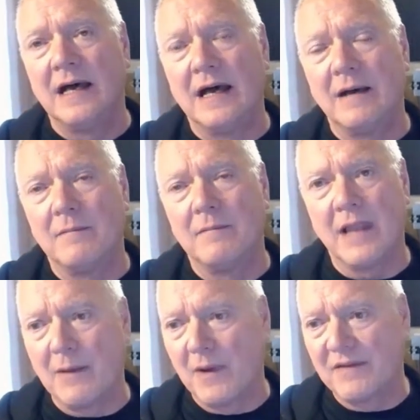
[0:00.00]

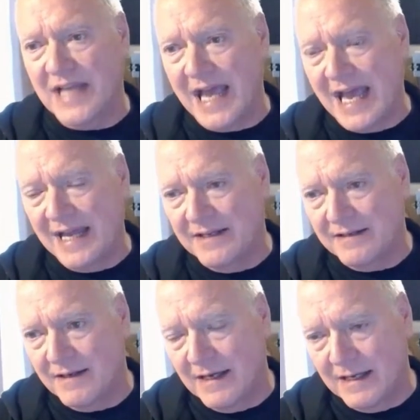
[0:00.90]
Lightwave's
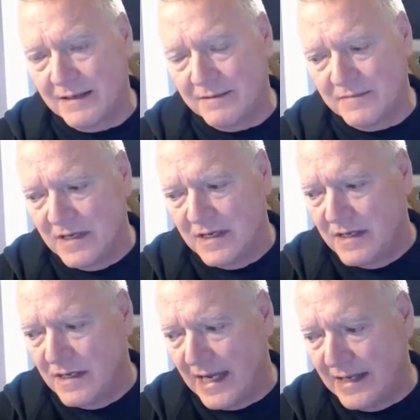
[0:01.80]
had
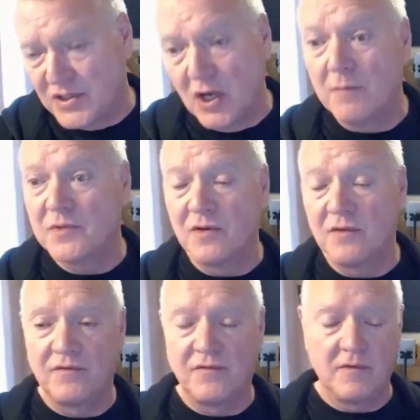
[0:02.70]
in terms
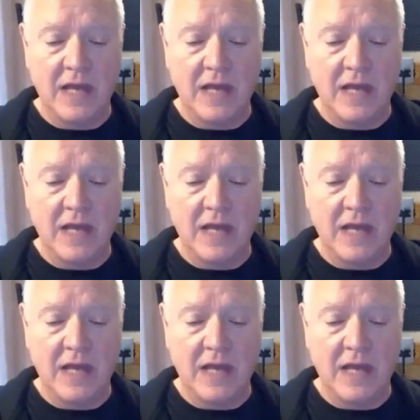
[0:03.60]
of